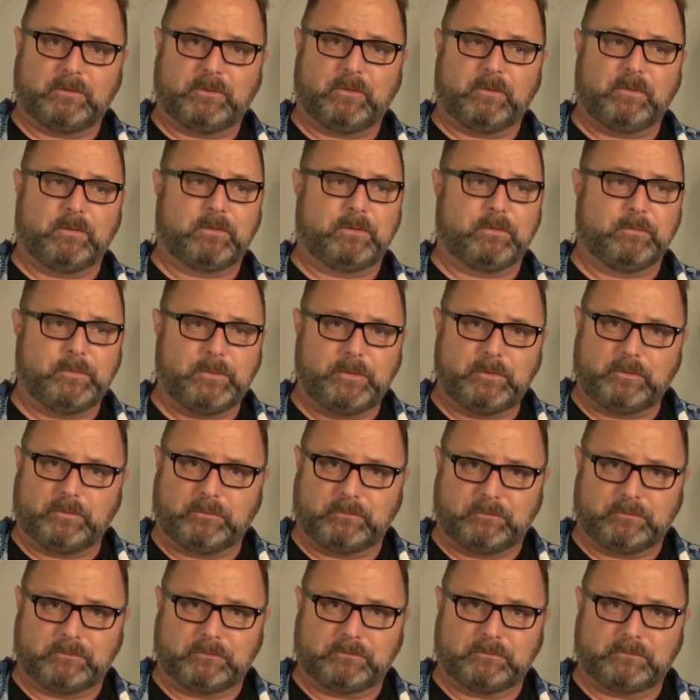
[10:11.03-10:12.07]
or the
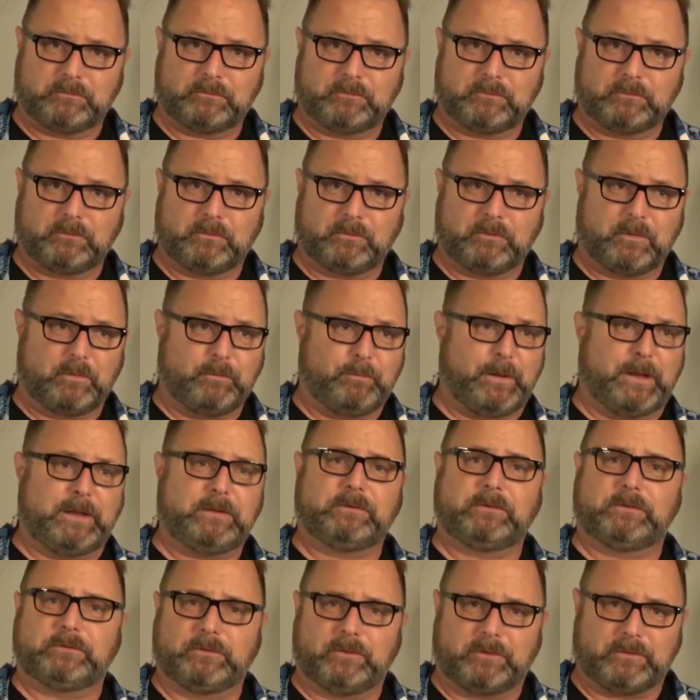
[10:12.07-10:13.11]
moon, or
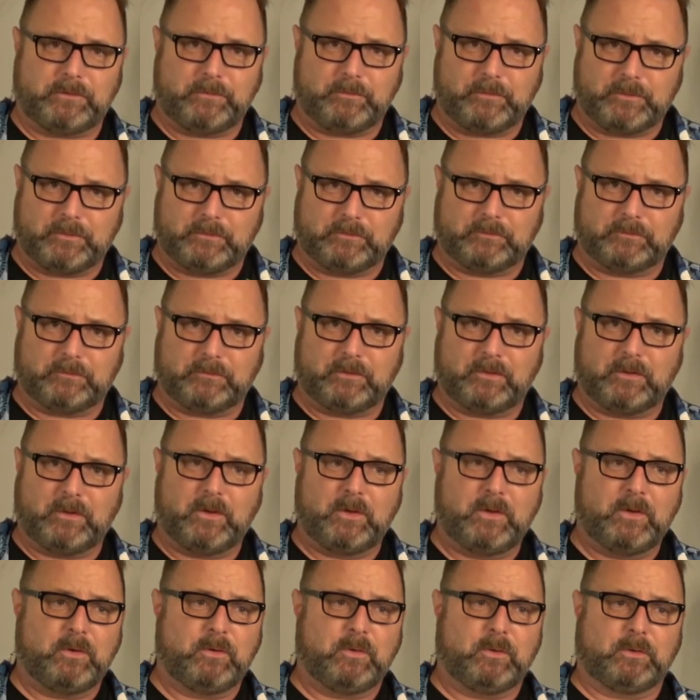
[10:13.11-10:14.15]
bases on the moon,
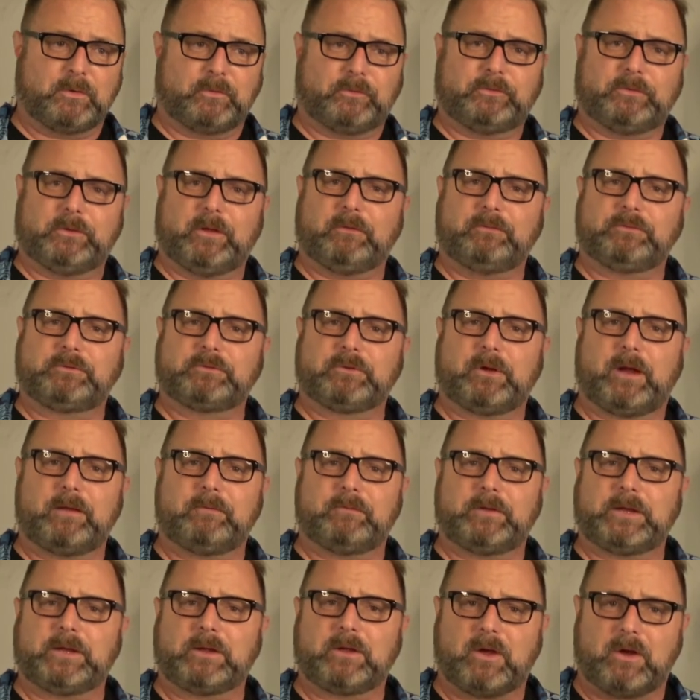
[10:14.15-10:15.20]
or
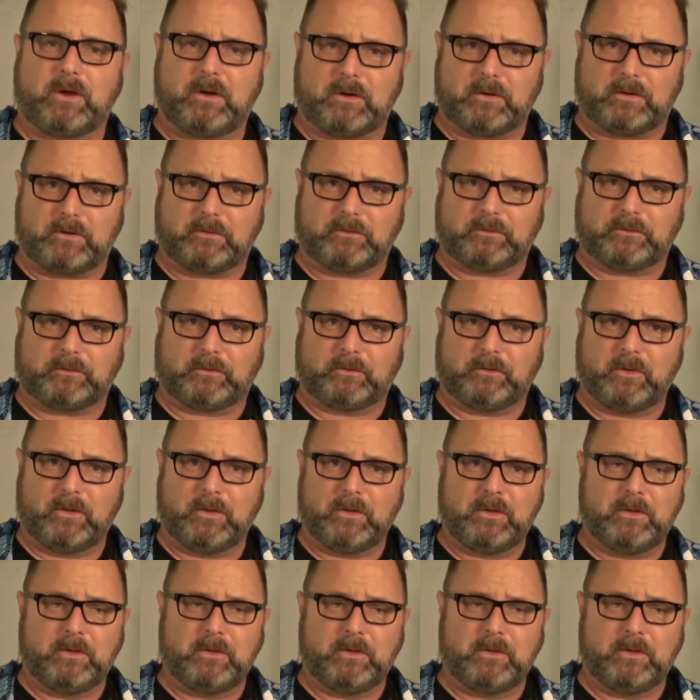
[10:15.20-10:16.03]
self-driving cars,